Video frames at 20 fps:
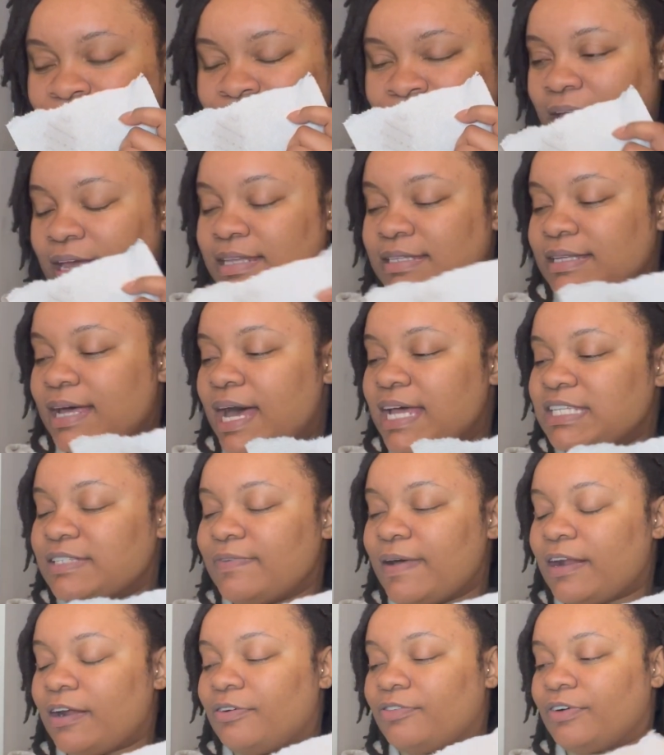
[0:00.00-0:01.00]
It's
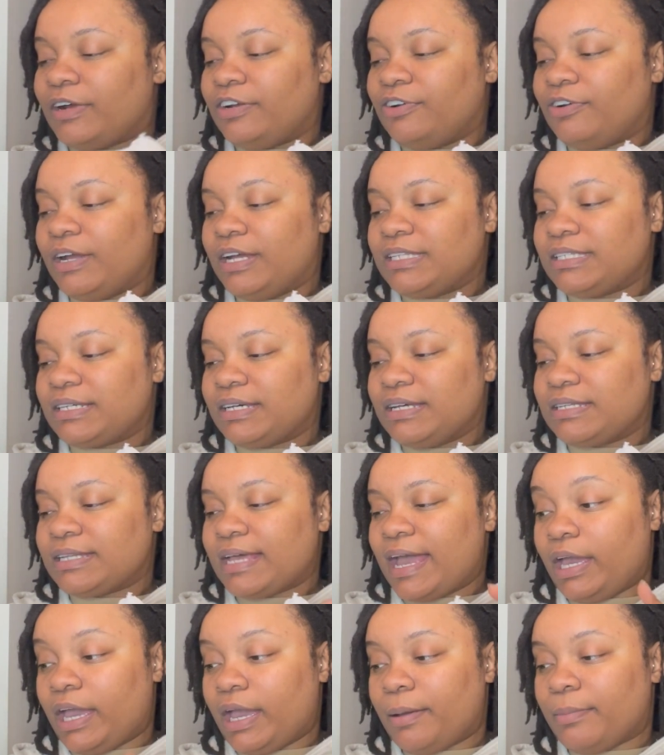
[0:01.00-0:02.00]
classified on fragrance because of
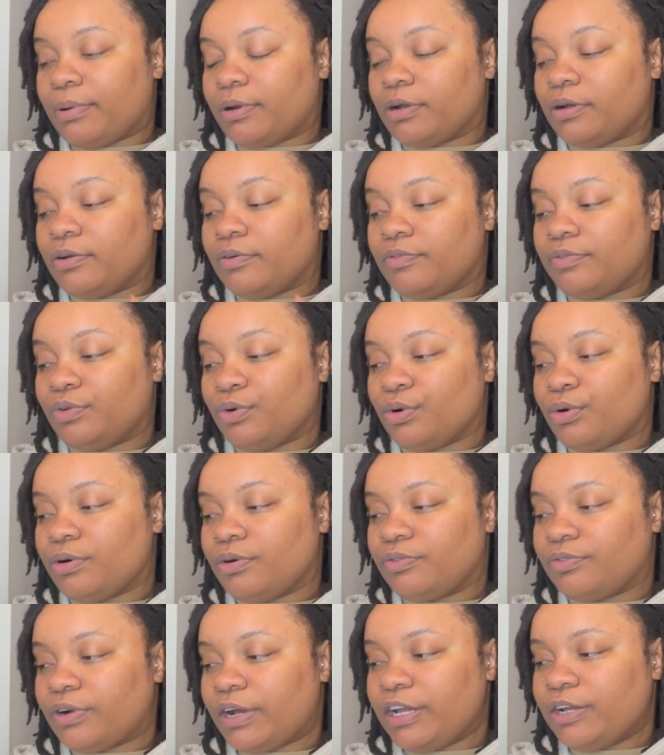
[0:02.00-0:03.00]
amber floral
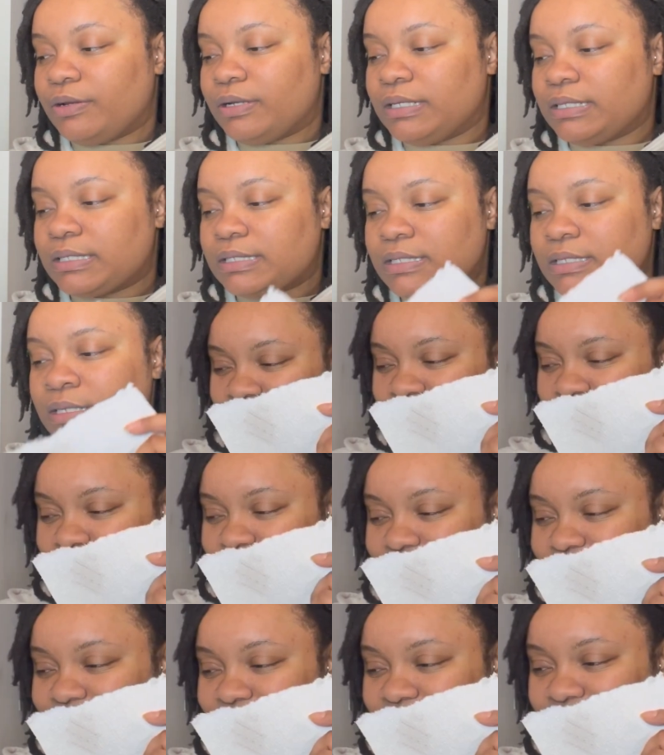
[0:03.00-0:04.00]
fragrance. It
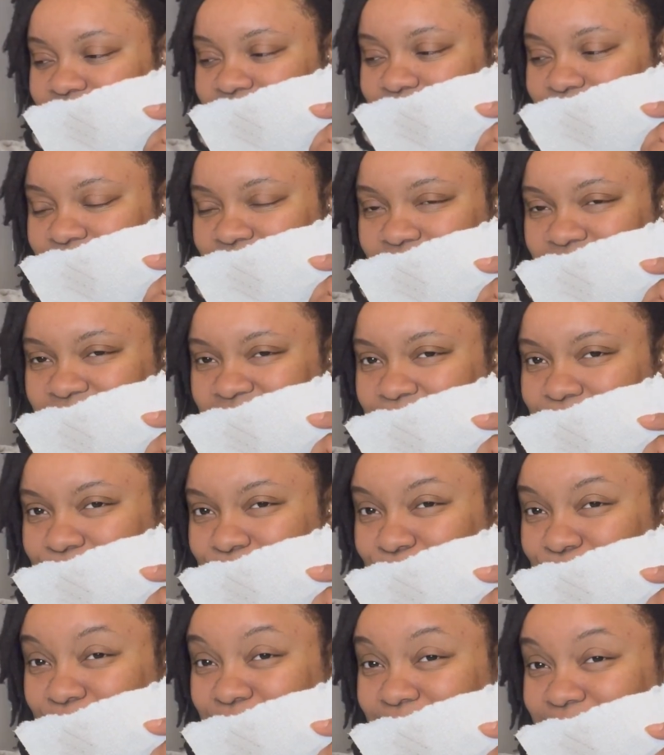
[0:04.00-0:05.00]
don't really smell
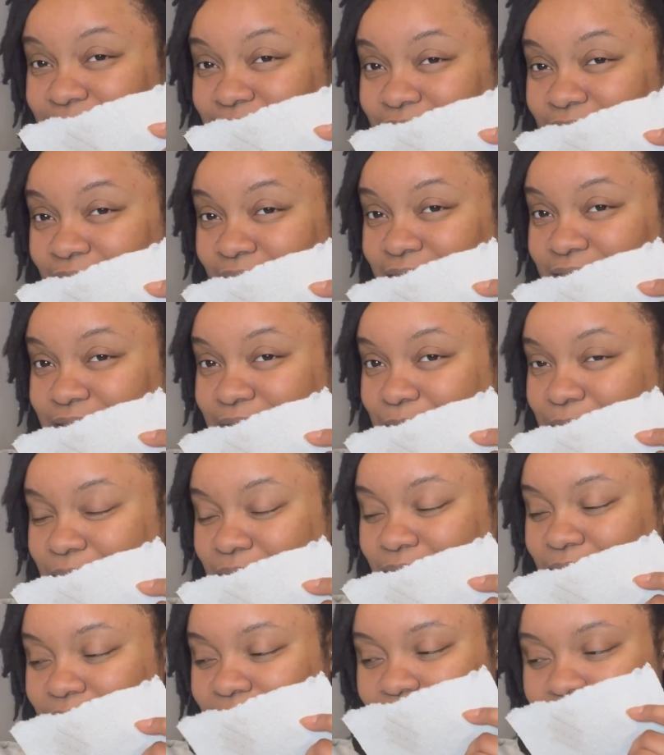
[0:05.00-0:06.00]
ambery like to
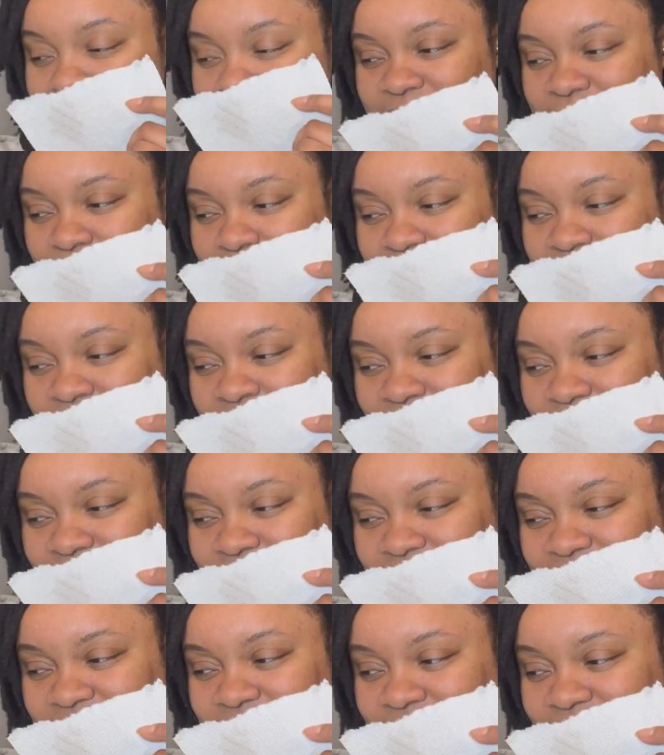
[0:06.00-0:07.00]
me. So I'm
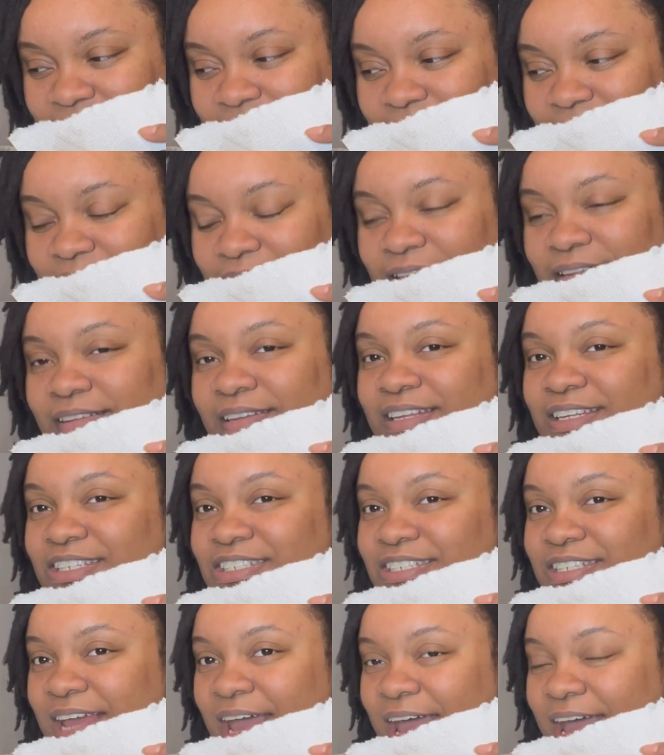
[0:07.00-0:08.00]
definitely getting the
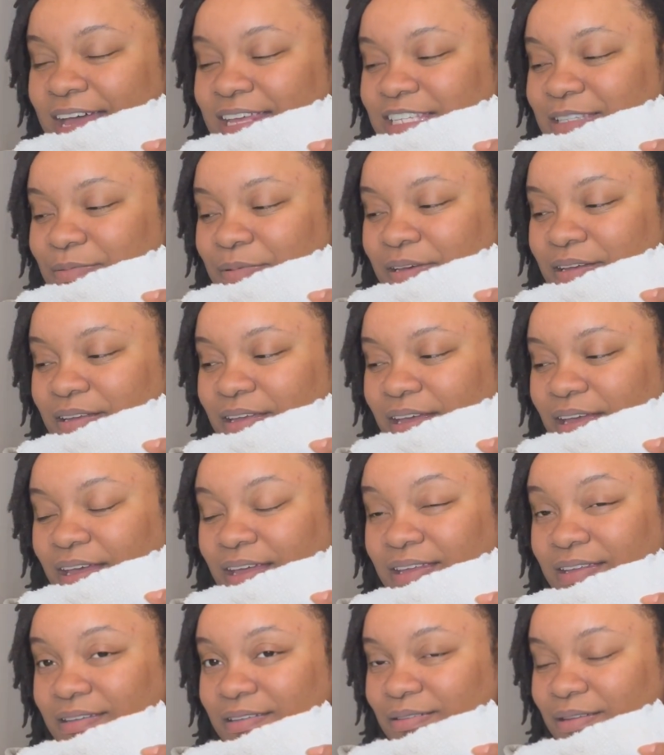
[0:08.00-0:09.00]
jasmine,
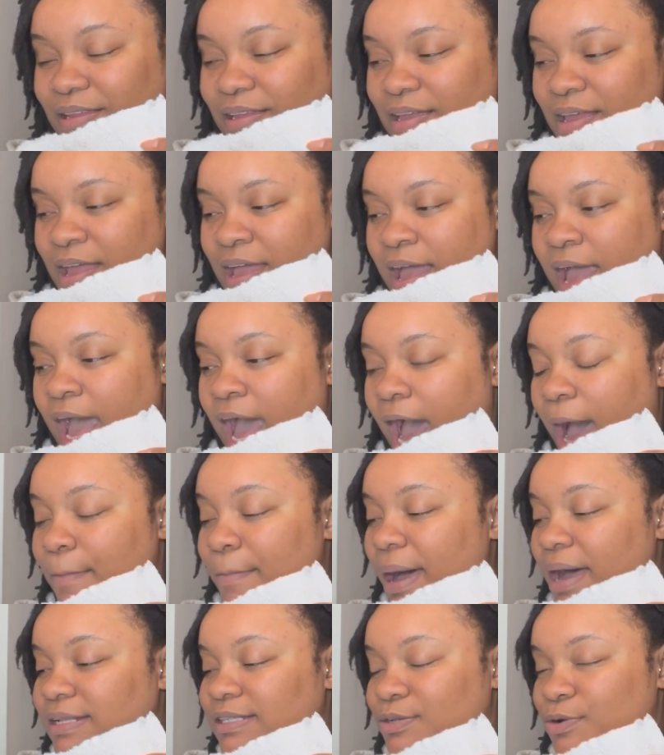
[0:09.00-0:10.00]
and I'm
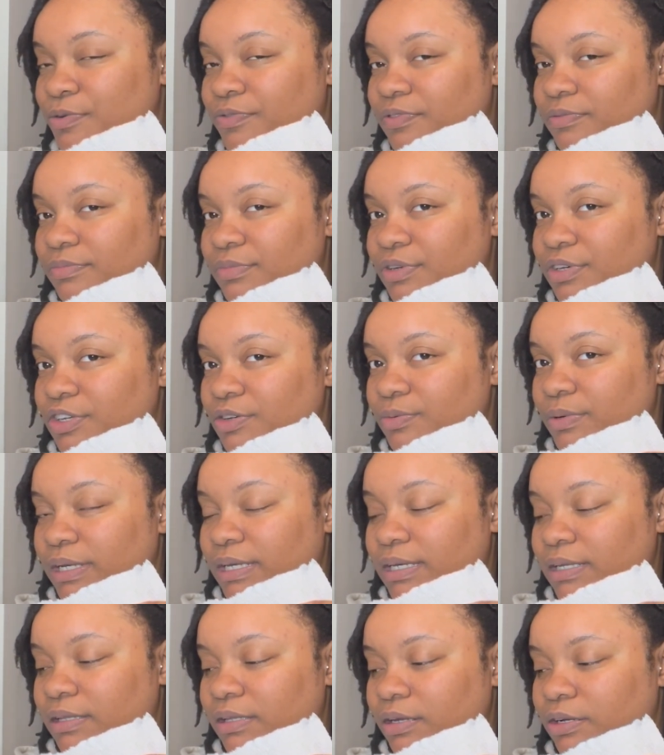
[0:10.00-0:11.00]
not too familiar with
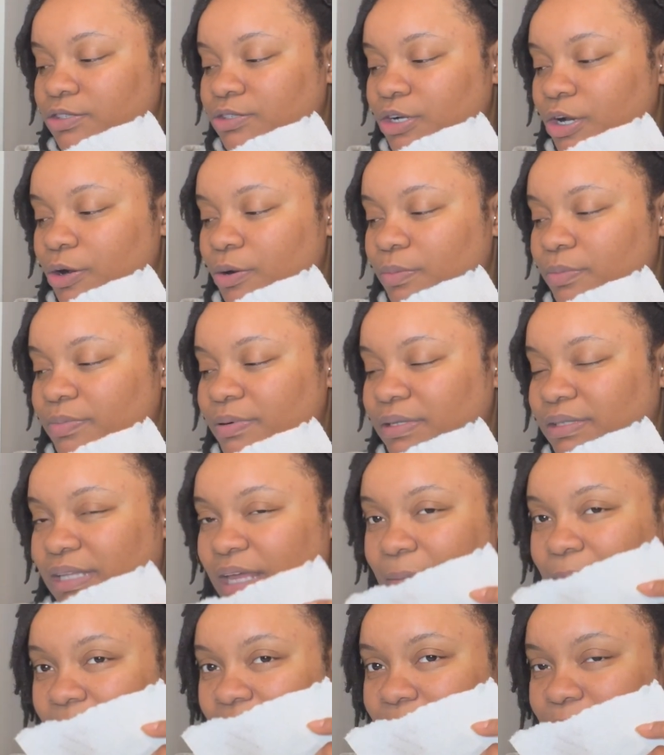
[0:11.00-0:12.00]
heliotrope, but
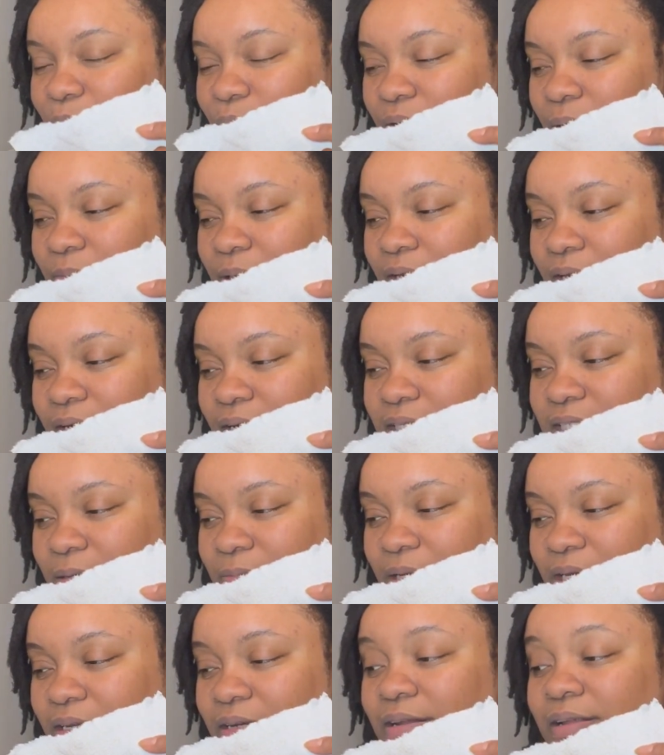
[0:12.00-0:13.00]
that might be what I'm getting because I'm
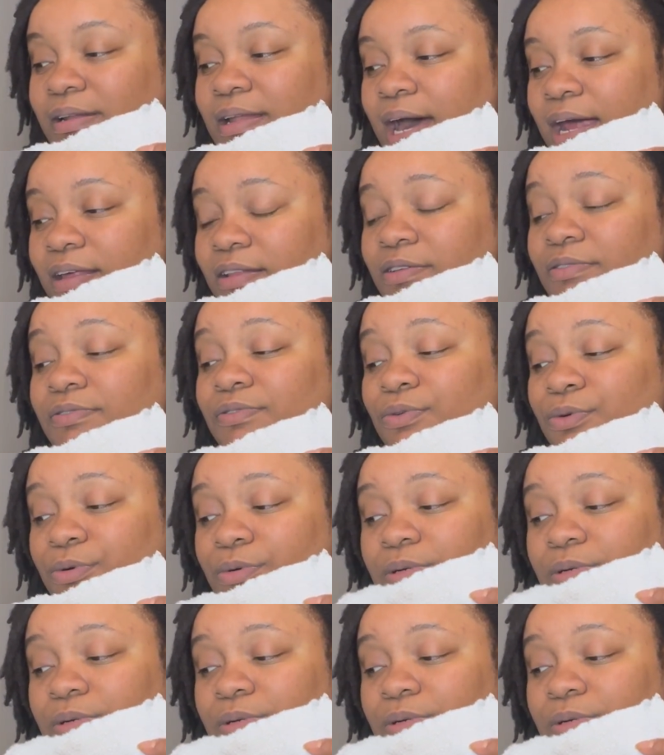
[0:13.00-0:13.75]
getting a lot of the floral